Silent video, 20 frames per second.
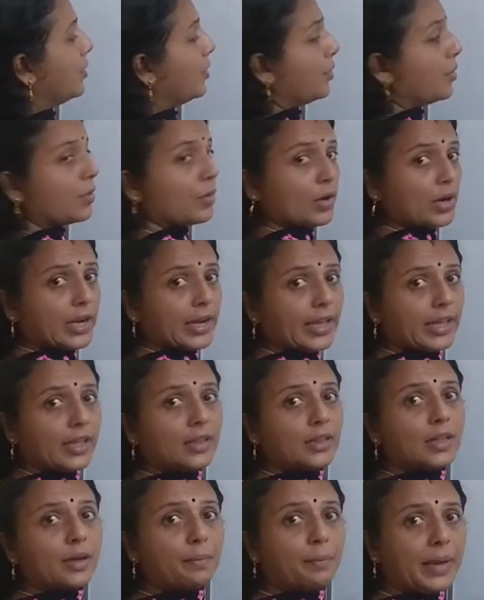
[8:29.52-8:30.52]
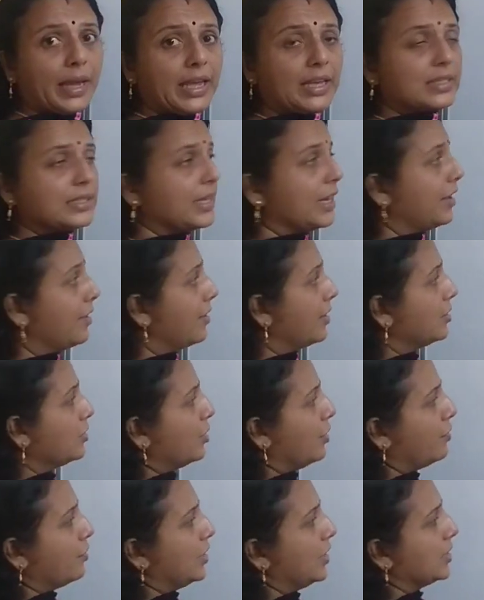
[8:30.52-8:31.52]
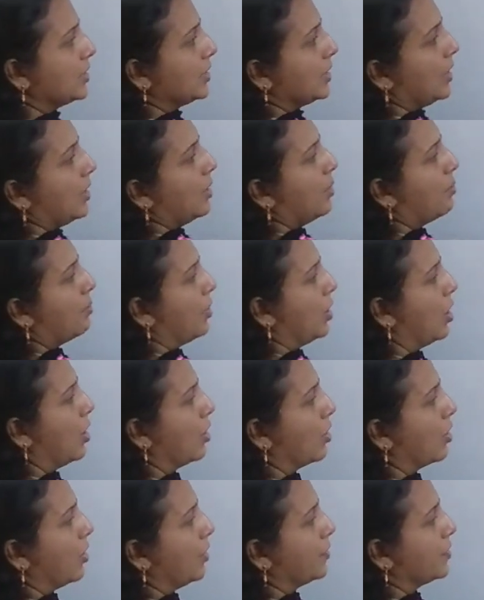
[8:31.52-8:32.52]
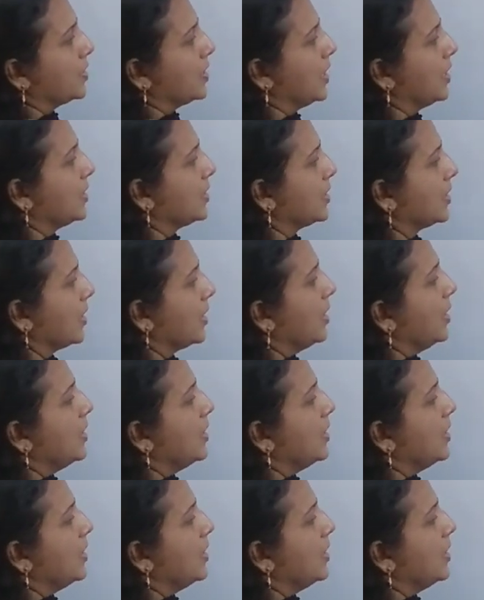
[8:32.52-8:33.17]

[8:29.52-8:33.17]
holding the base address of this block of cells.